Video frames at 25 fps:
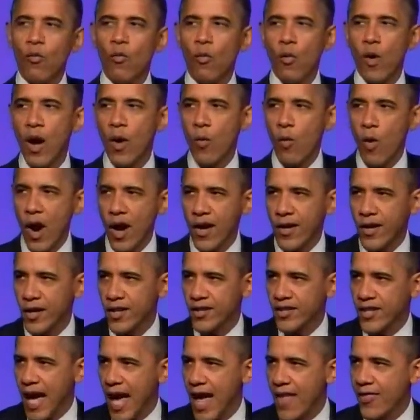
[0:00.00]
where
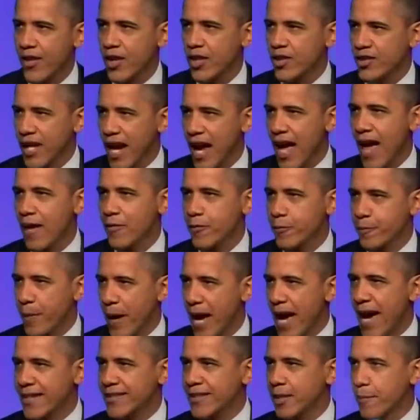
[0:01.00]
workers got their jobs
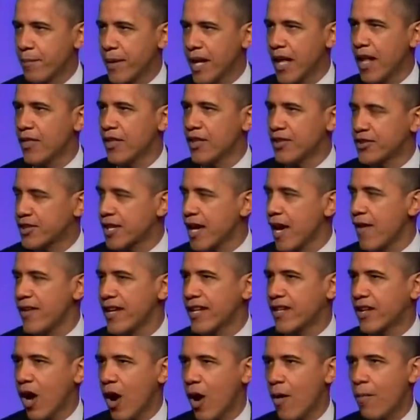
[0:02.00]
back to build the Chevy
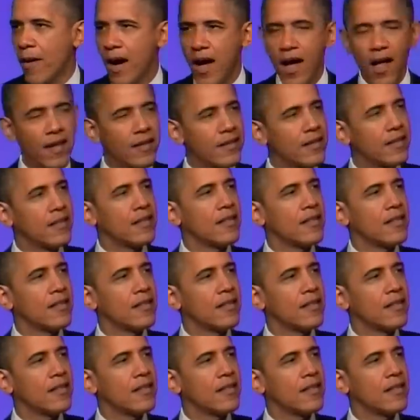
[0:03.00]
Cobalt.